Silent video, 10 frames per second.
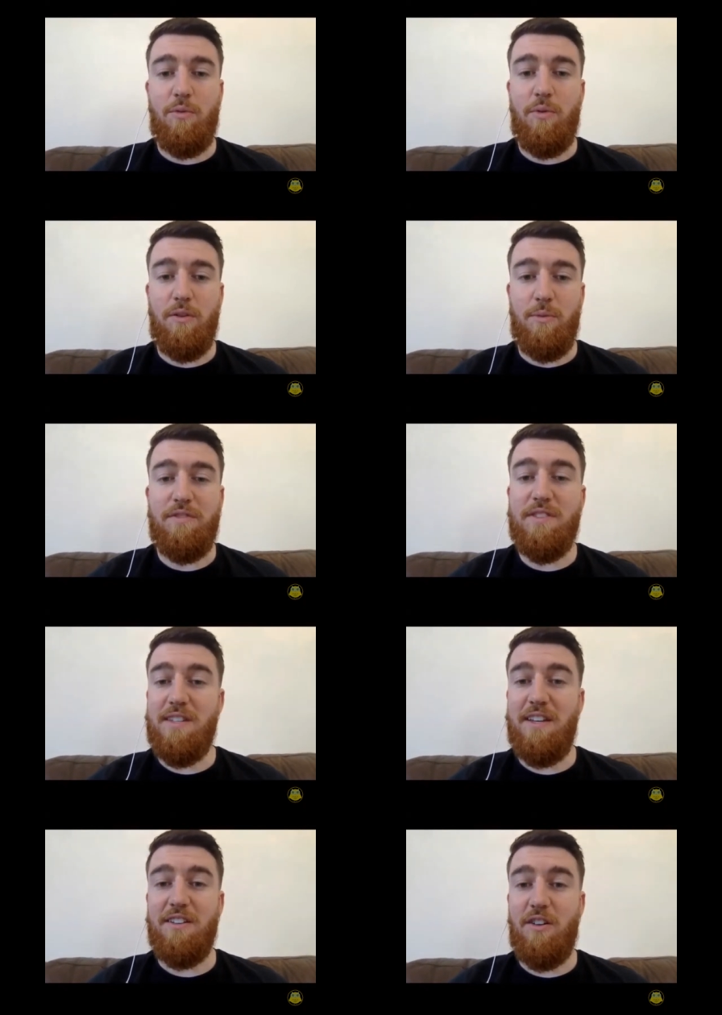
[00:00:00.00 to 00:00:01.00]
where we've
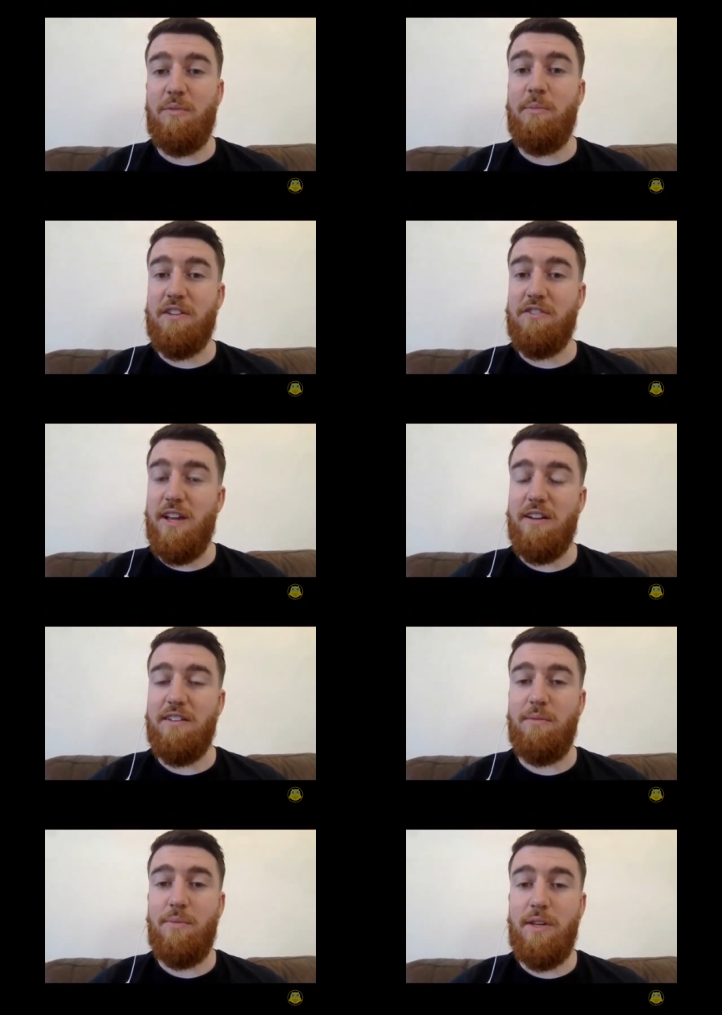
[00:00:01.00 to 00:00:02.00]
seen augmented
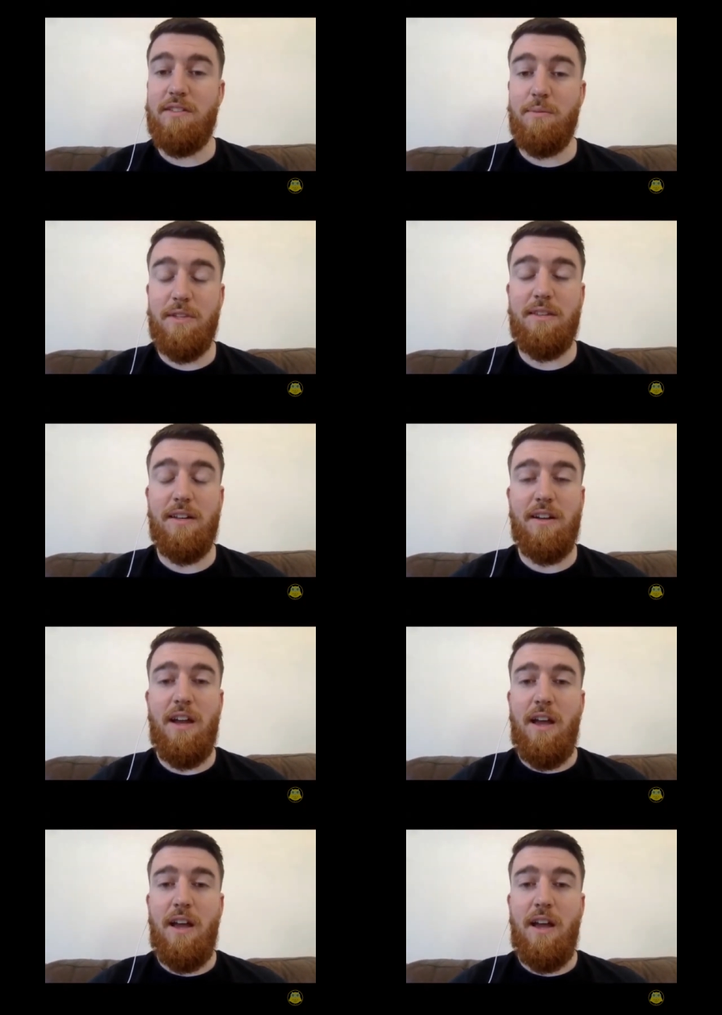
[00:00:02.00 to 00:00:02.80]
reality be something that